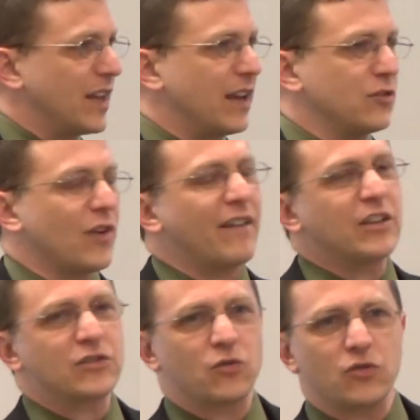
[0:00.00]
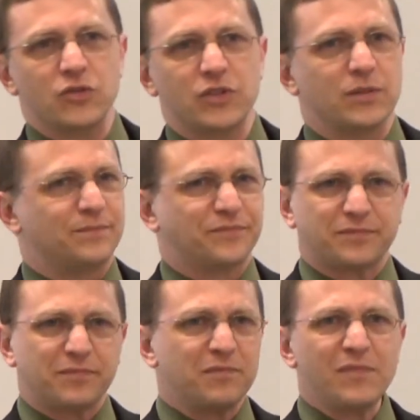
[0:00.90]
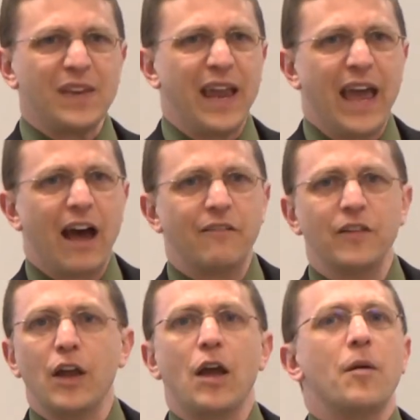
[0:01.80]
that driving schools have.